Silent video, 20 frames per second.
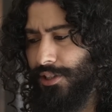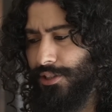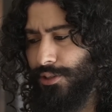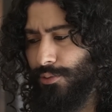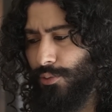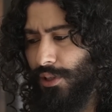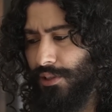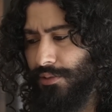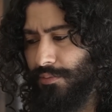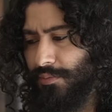and you
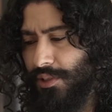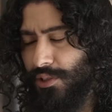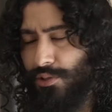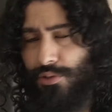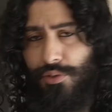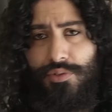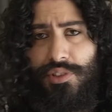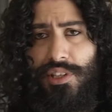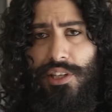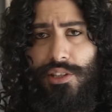want a
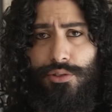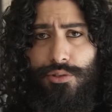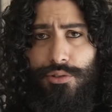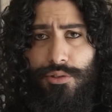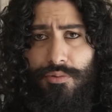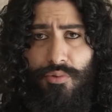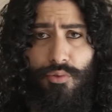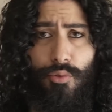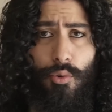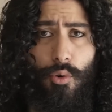sort of
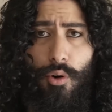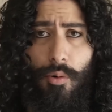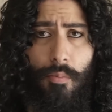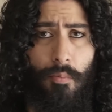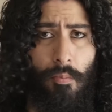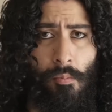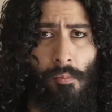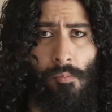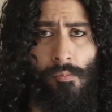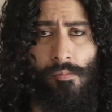dessert for
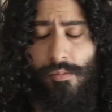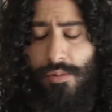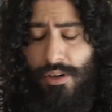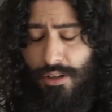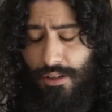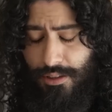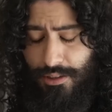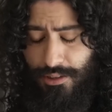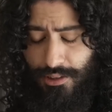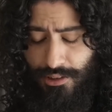
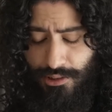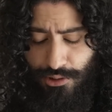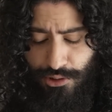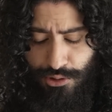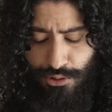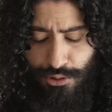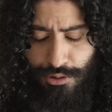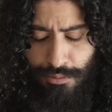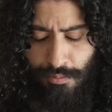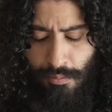a
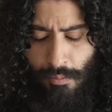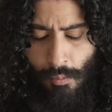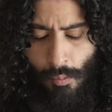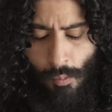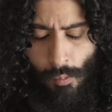dessert,